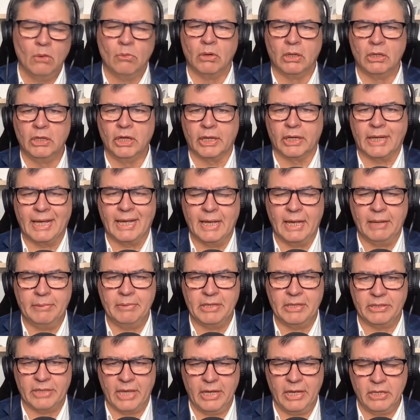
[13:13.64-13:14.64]
Well, look,
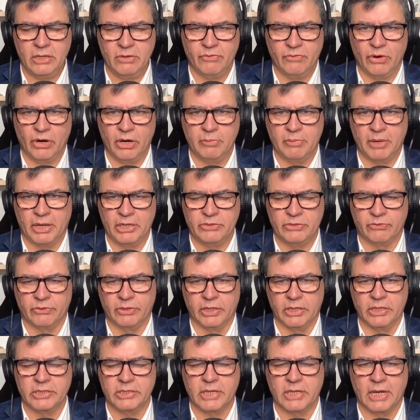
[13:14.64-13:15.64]
Amy, thank you very much for
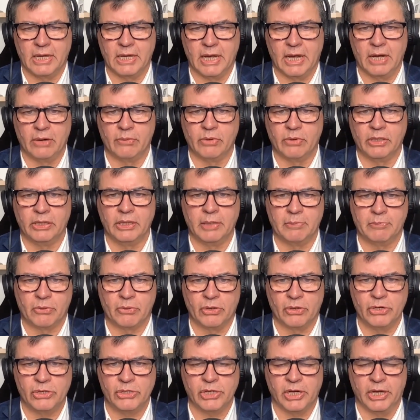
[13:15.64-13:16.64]
this. I really
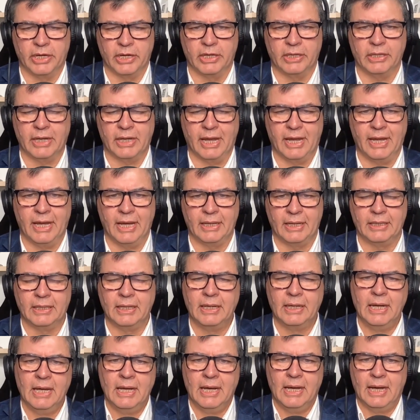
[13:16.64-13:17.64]
appreciate it. And
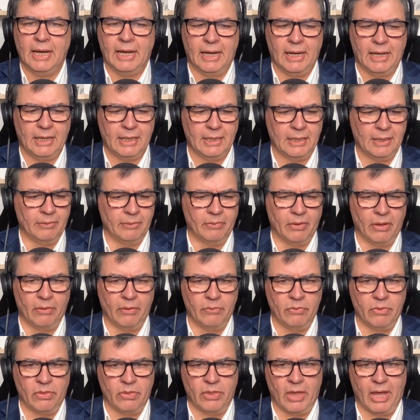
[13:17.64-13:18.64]

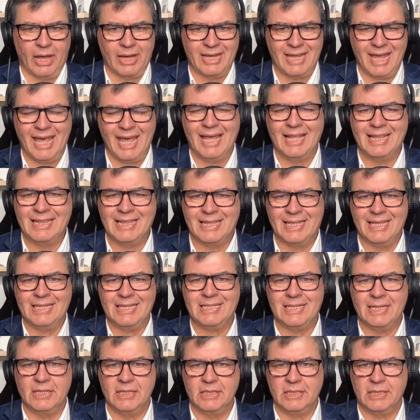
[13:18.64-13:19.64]
again,
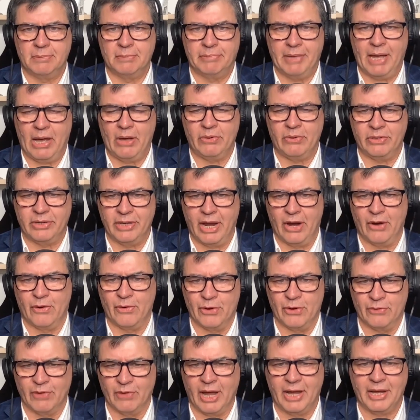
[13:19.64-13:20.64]
this is about
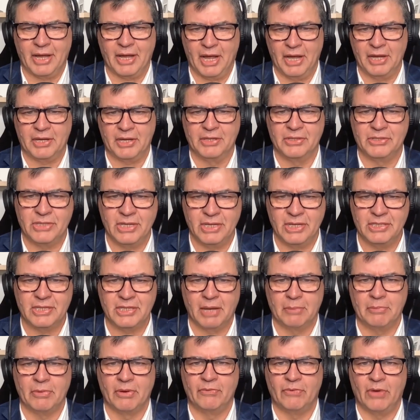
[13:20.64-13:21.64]
narrative. I can see
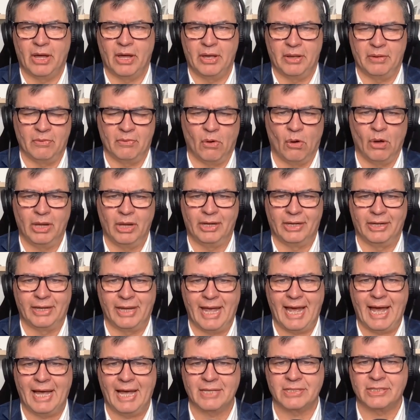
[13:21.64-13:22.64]
some of my oil and
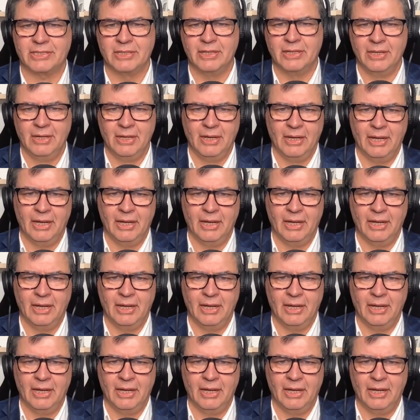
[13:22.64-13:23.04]
gas